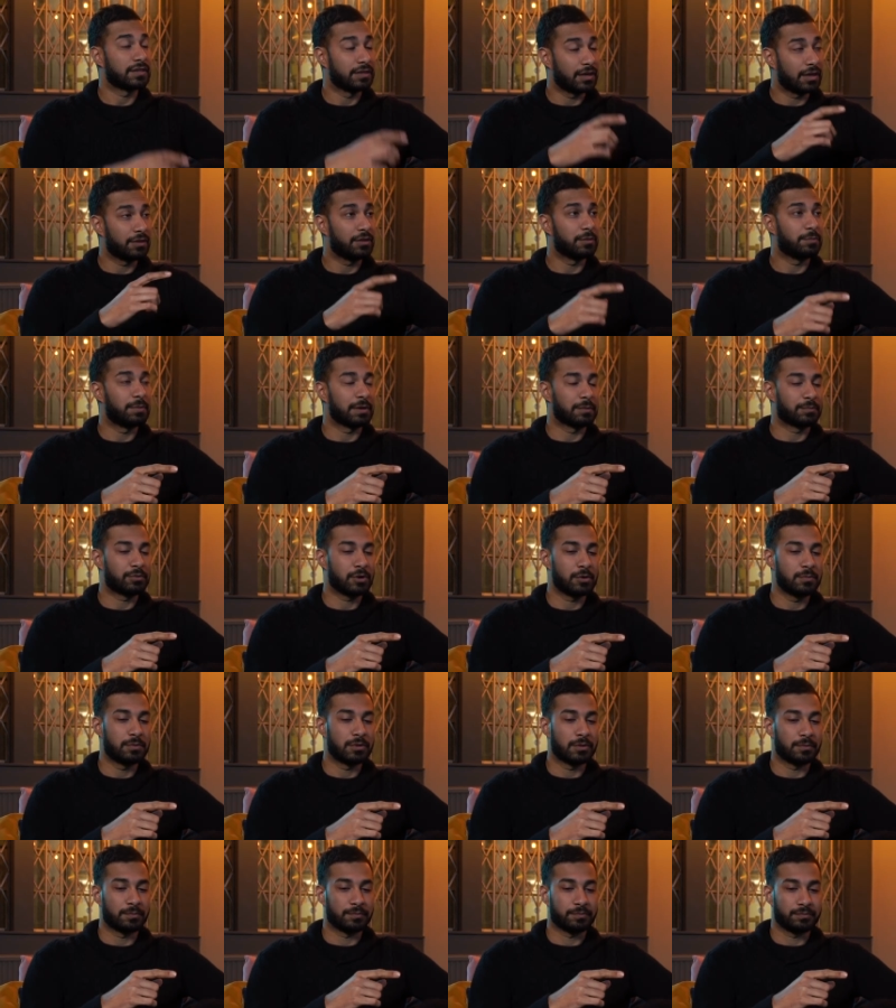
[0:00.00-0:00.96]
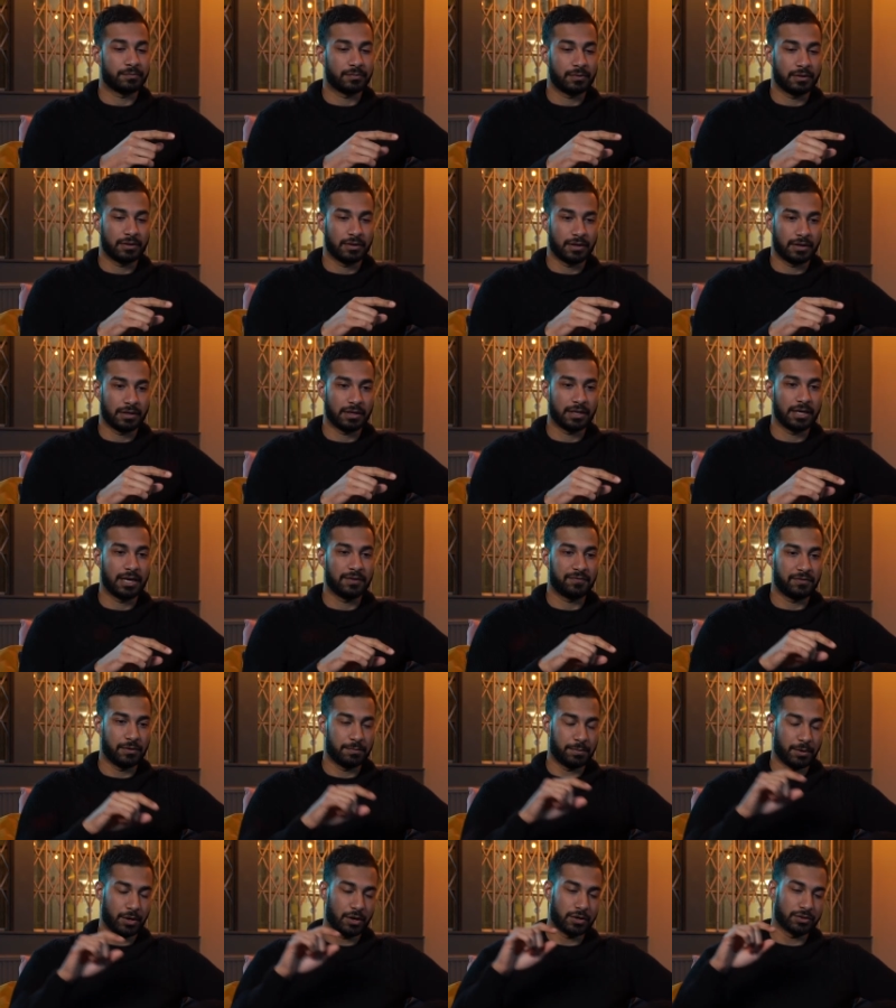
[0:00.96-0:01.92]
another big problem. If
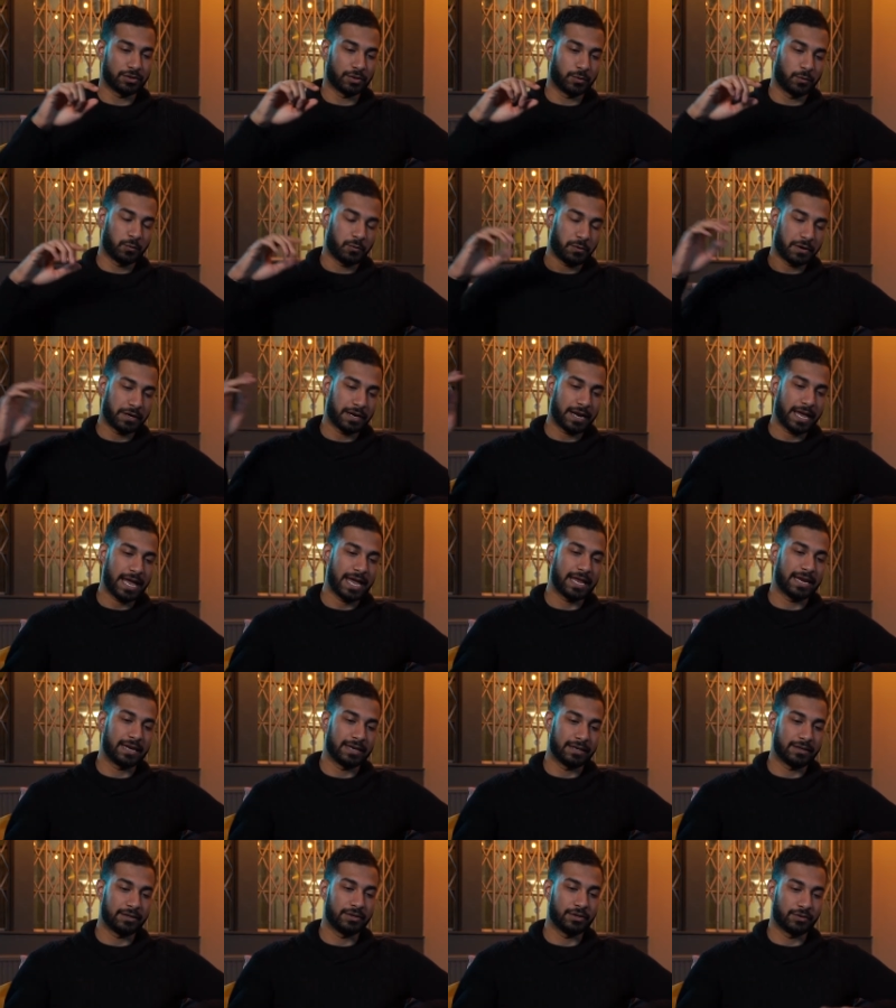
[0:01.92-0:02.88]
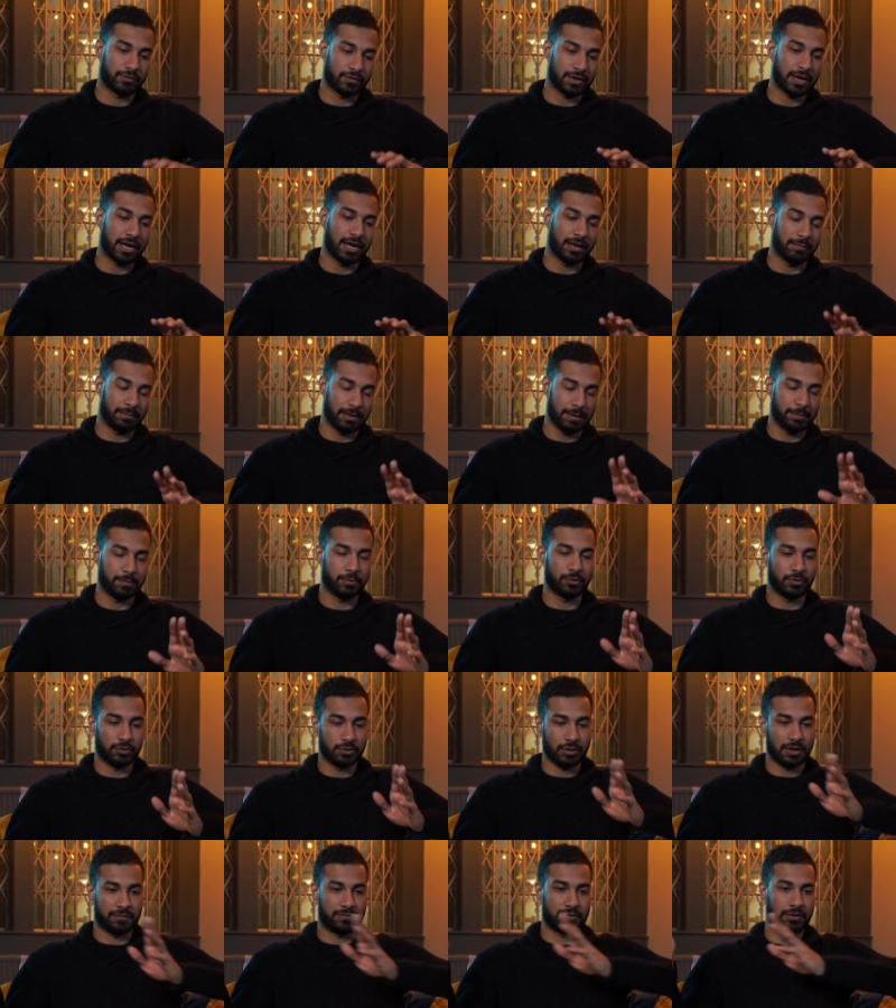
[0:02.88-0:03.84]
the bar's on one end, you're right, people
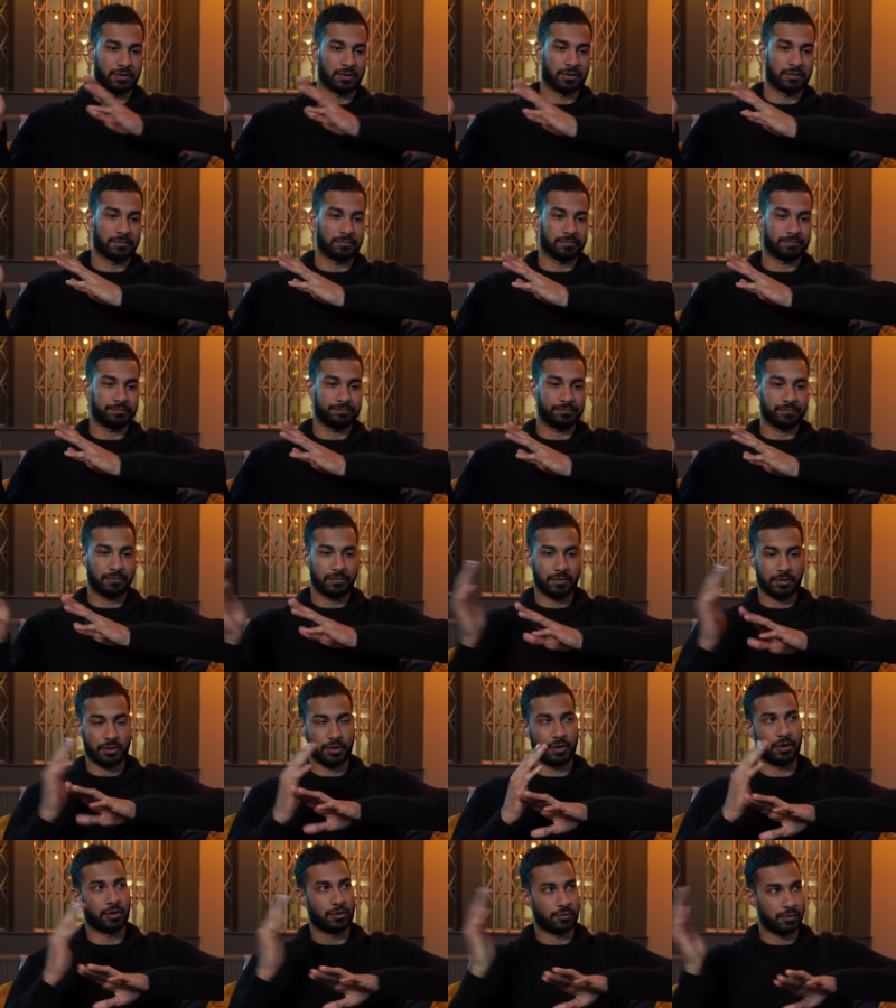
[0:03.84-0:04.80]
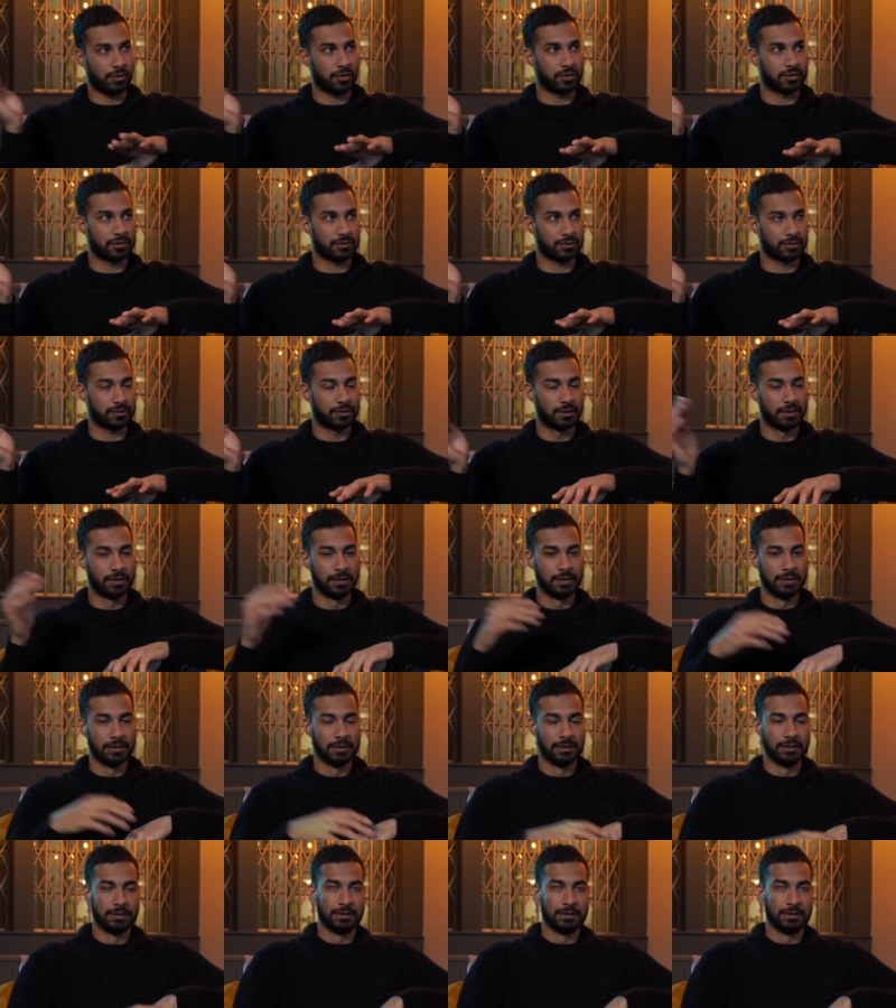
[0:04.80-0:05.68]
do have to go across. Yeah.